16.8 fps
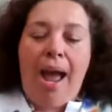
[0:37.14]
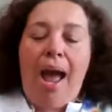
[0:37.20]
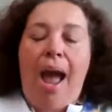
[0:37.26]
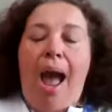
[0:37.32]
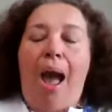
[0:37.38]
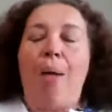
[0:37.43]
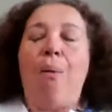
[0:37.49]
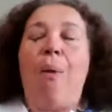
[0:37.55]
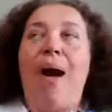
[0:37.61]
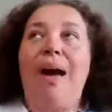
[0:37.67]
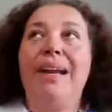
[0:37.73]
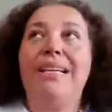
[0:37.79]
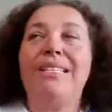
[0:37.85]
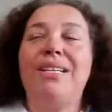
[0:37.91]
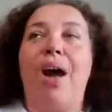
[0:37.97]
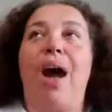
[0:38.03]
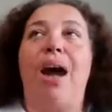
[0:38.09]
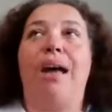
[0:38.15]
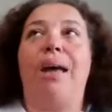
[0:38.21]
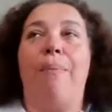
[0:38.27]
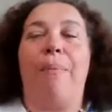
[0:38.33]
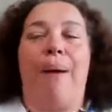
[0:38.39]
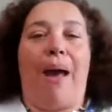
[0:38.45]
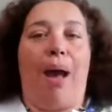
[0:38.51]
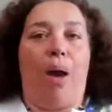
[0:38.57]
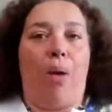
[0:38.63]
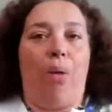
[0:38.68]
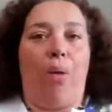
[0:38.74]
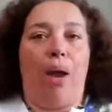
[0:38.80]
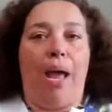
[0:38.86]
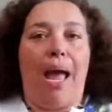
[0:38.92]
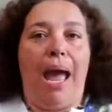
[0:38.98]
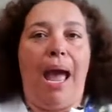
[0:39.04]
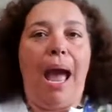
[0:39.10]
I want to talk
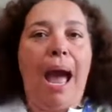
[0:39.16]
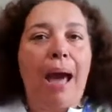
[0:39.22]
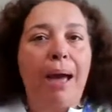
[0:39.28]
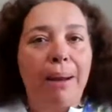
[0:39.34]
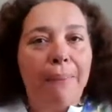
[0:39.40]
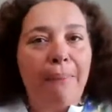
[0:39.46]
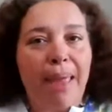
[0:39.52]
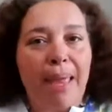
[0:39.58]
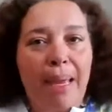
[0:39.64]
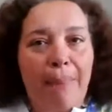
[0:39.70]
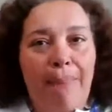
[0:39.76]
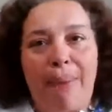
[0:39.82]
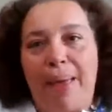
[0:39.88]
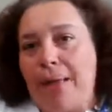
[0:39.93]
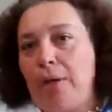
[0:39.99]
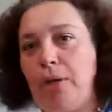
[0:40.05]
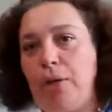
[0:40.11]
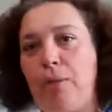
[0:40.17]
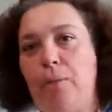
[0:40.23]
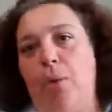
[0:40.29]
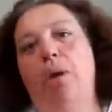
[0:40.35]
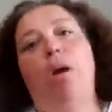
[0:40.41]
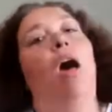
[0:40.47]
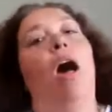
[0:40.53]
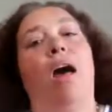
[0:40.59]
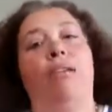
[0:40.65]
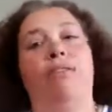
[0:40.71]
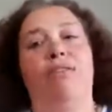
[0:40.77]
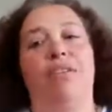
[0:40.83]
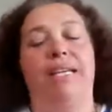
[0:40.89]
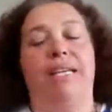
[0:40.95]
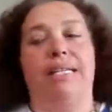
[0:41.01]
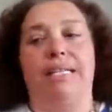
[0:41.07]
about how to make better, more confident